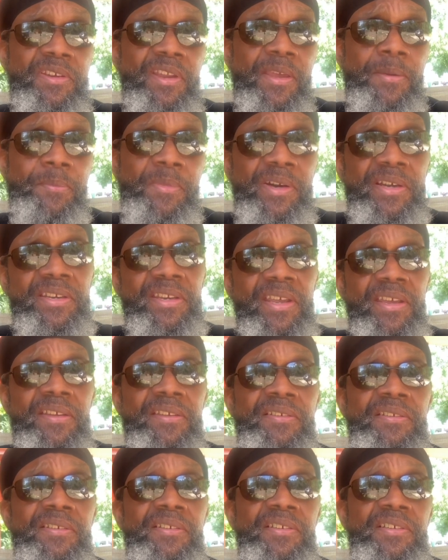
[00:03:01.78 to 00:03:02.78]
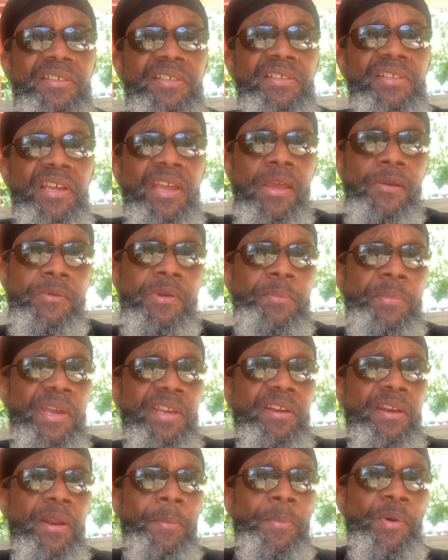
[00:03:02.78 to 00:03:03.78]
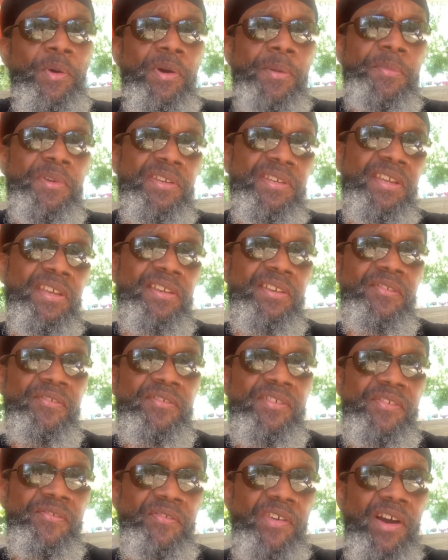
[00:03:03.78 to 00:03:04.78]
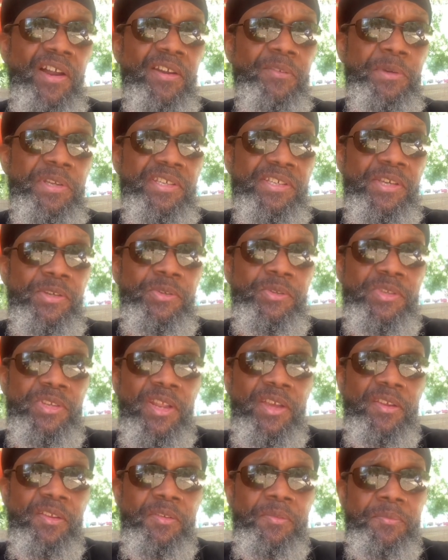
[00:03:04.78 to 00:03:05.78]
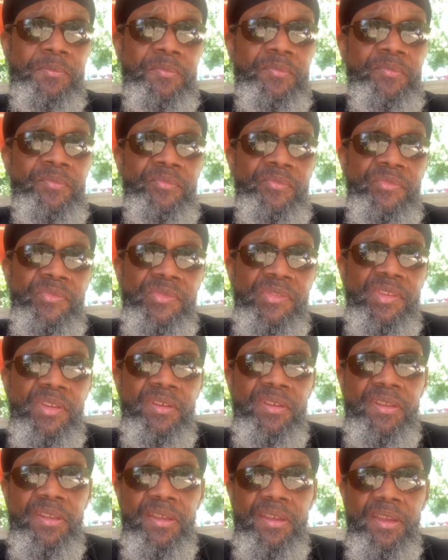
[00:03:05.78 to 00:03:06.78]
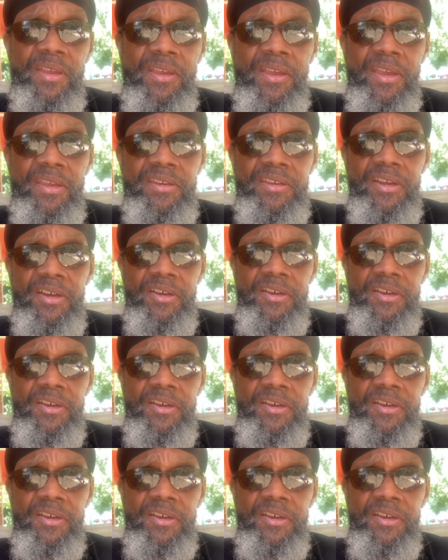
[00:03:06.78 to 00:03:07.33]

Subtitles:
and we made an appointment that following Tuesday. And